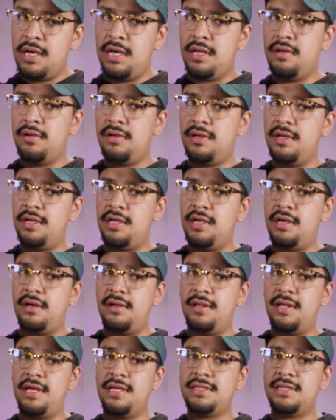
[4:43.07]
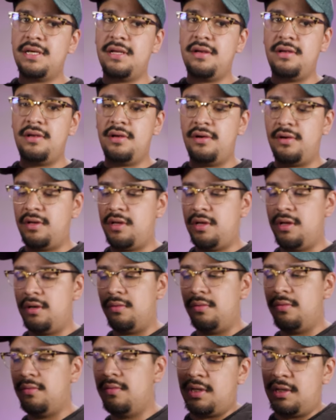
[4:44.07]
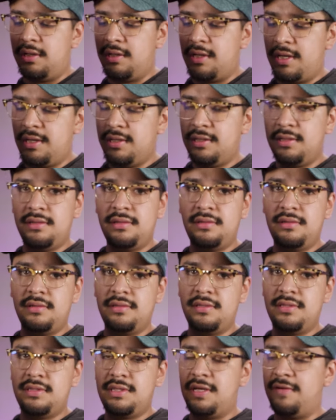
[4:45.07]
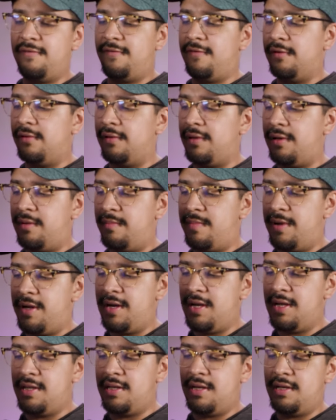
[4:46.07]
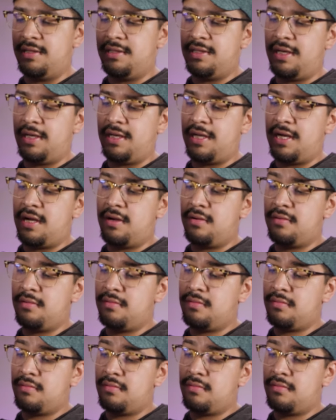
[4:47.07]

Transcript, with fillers: And you can hear, that's kind of your cue. I'll let it sit for a little bit and then take it out.